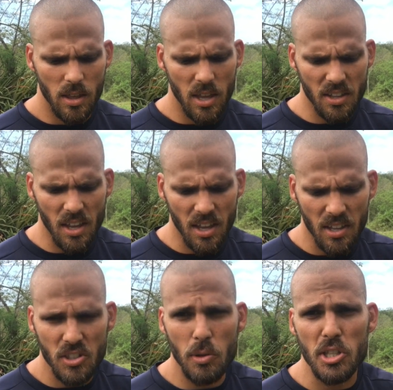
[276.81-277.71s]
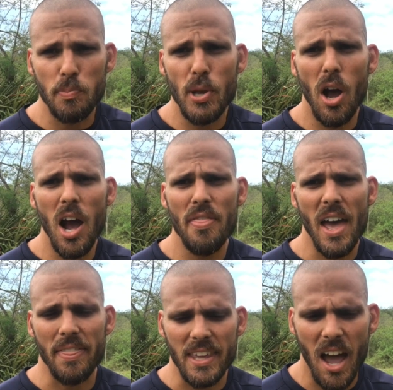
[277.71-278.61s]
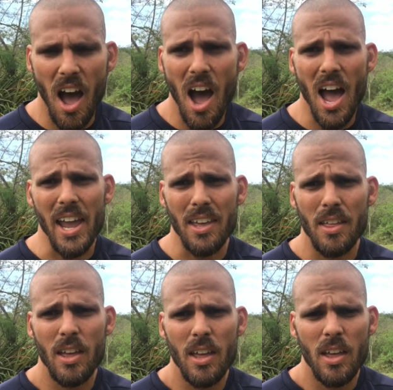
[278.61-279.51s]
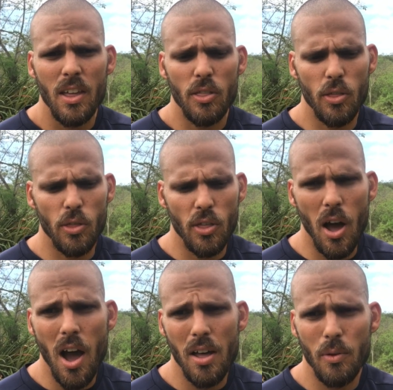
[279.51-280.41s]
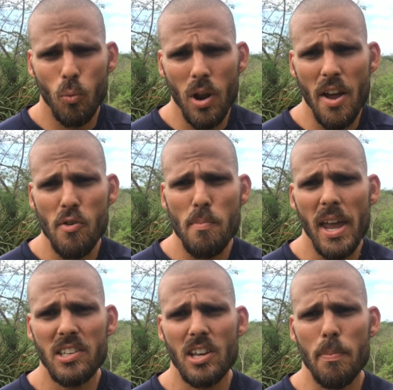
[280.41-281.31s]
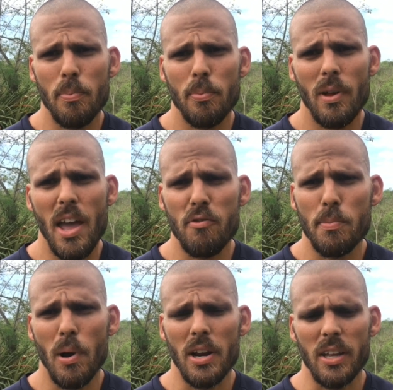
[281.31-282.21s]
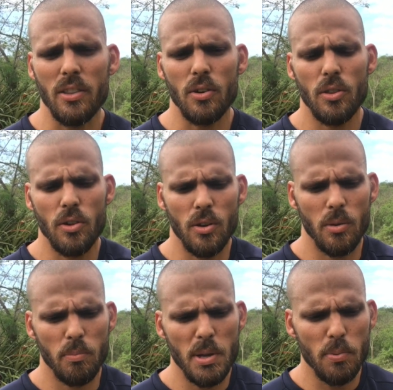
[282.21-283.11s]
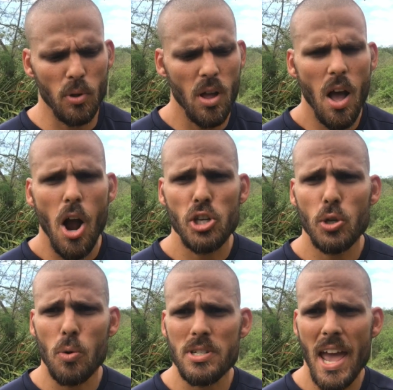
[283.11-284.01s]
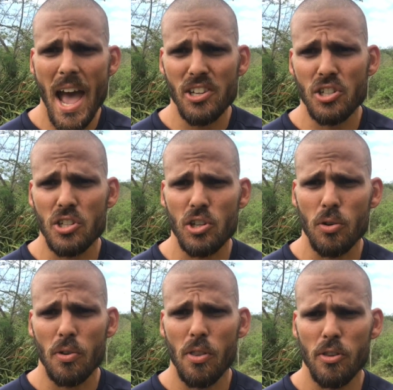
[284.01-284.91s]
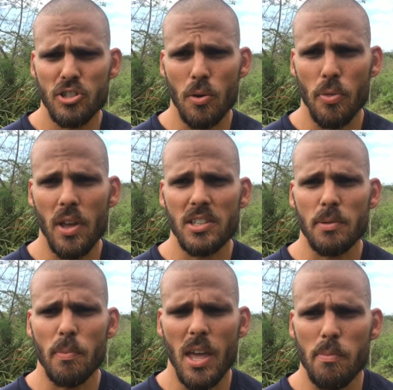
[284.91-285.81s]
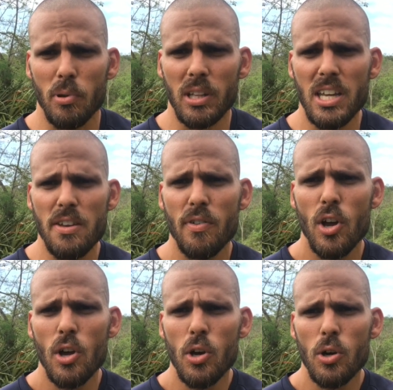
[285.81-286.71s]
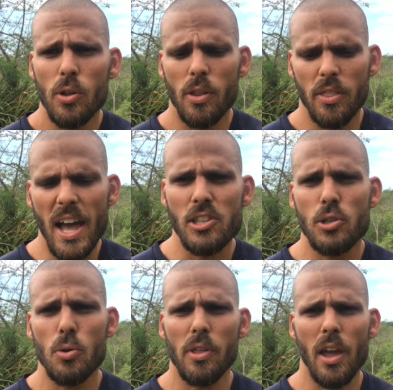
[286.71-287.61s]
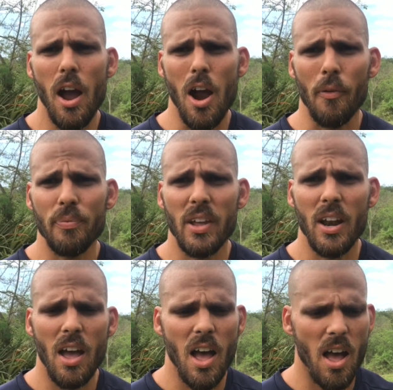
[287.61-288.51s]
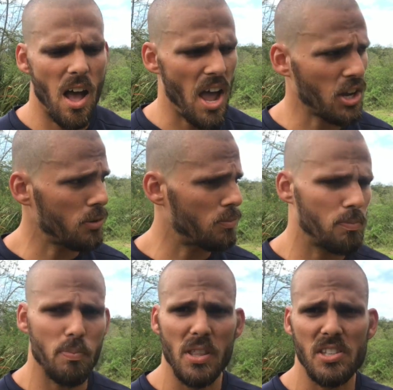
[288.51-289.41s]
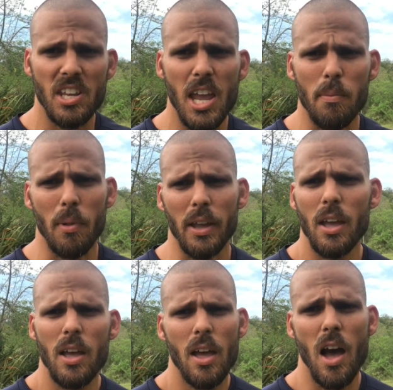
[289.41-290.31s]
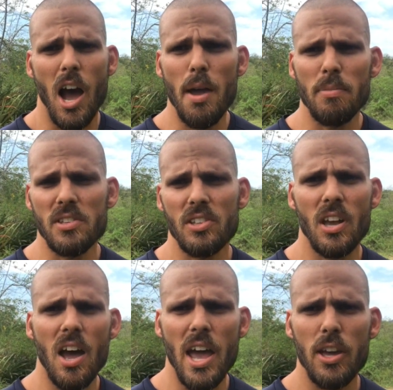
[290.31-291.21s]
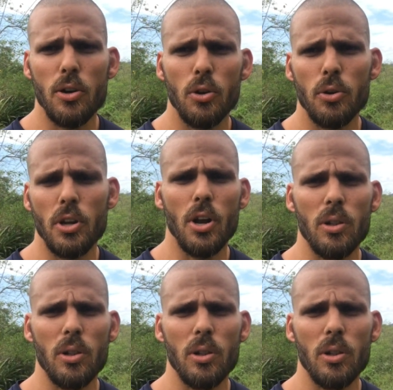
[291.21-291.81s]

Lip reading: It's beyond that. The I, whatever makes up everybody, the people are so attached to certain things and believe that's who they are. And I could be the same. Like, I'm this guy who